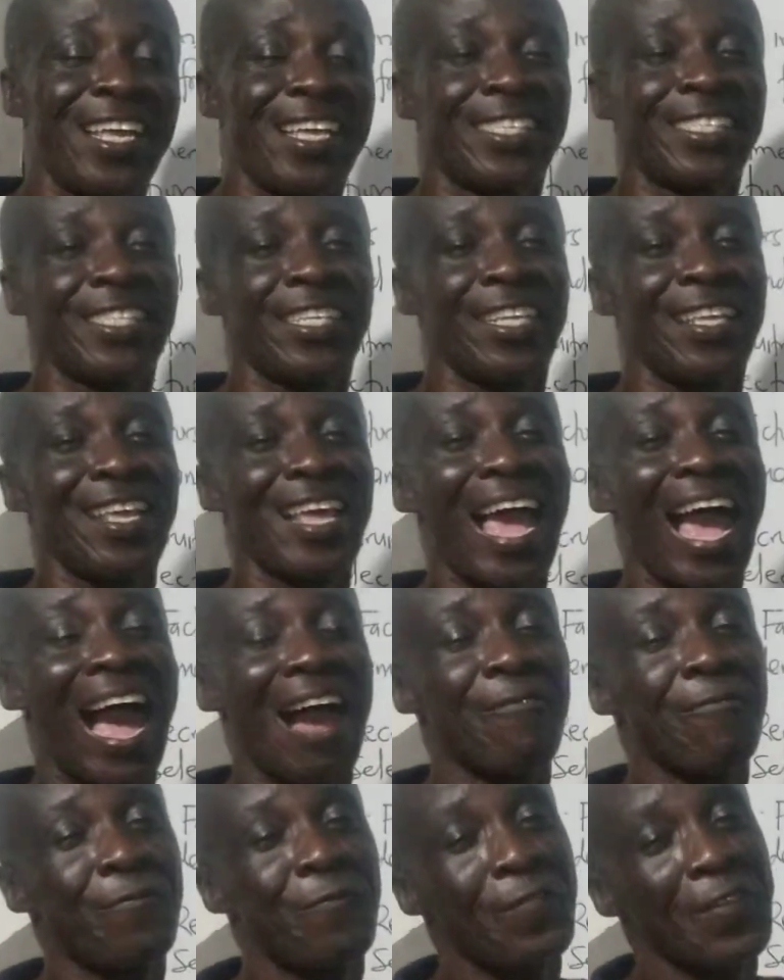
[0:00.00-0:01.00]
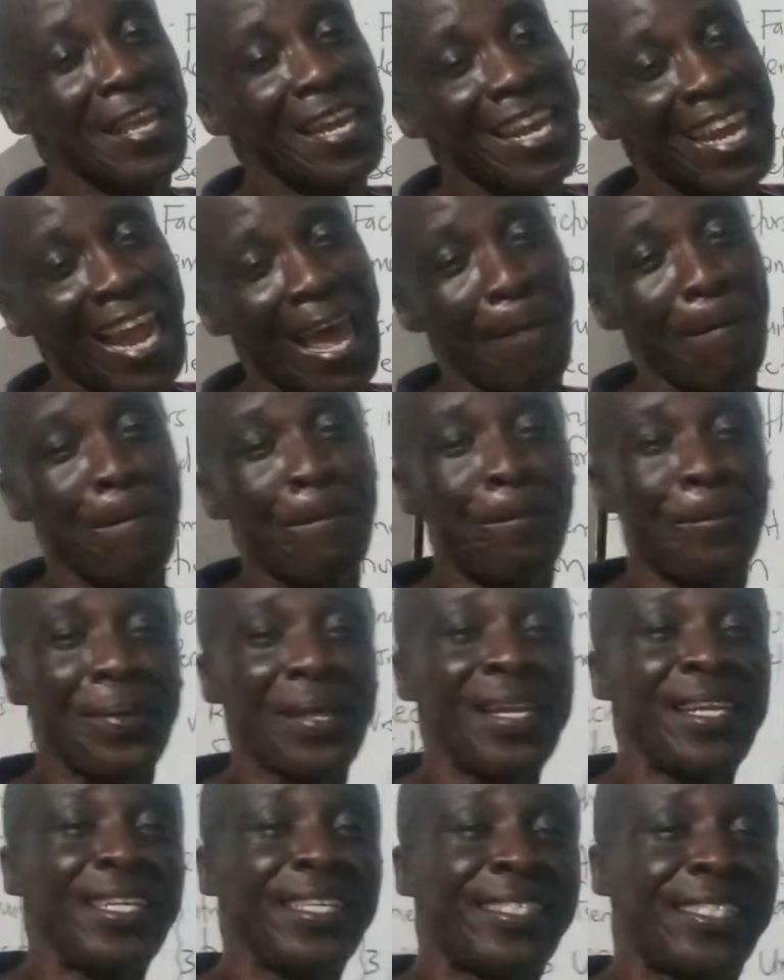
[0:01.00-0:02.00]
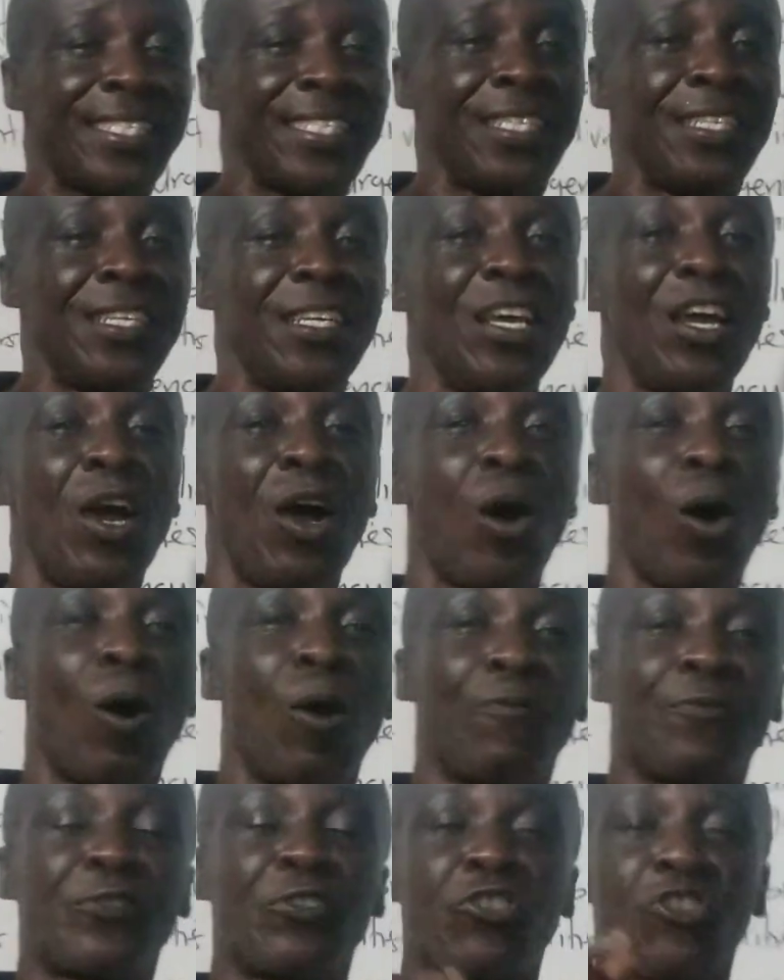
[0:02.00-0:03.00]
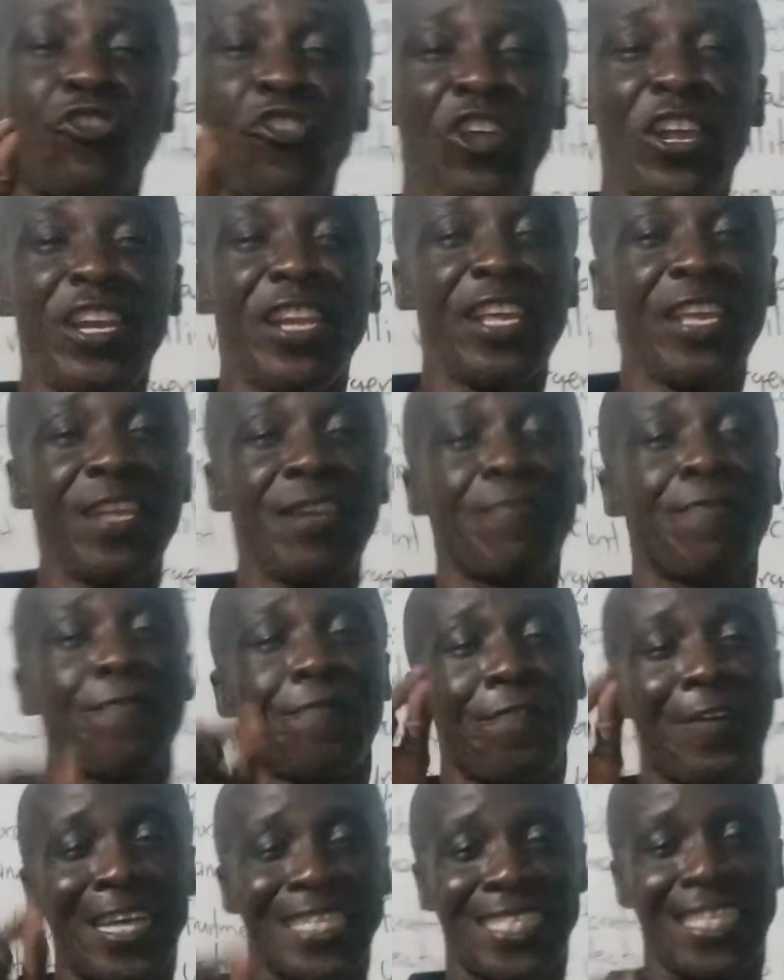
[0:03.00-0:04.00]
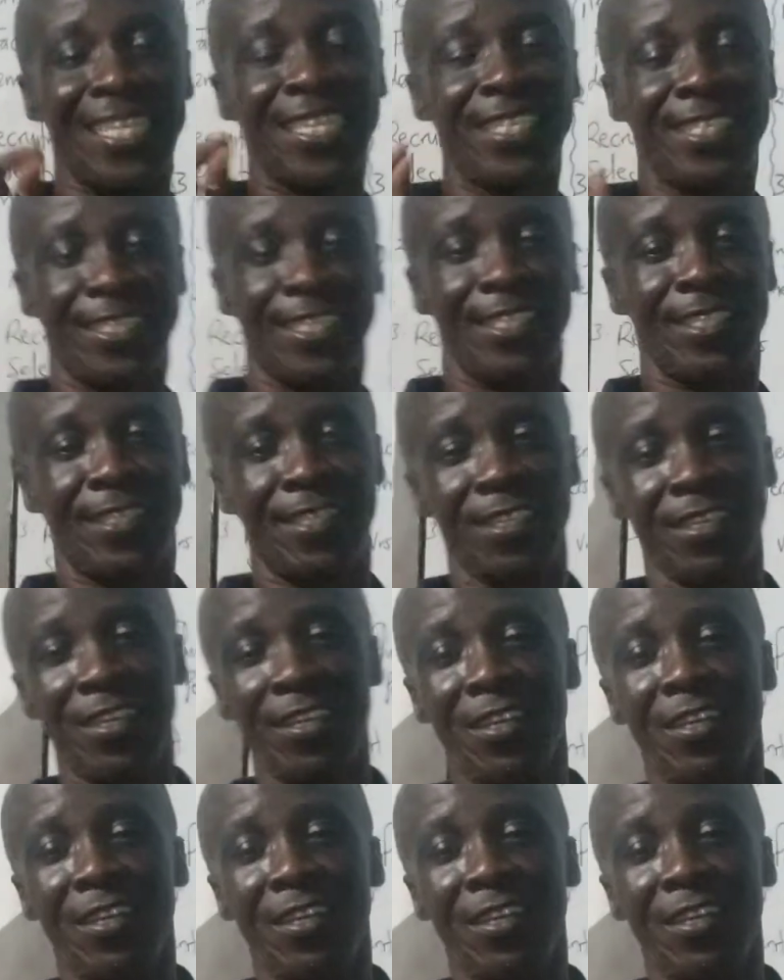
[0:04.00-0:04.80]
is the availability of training facilities.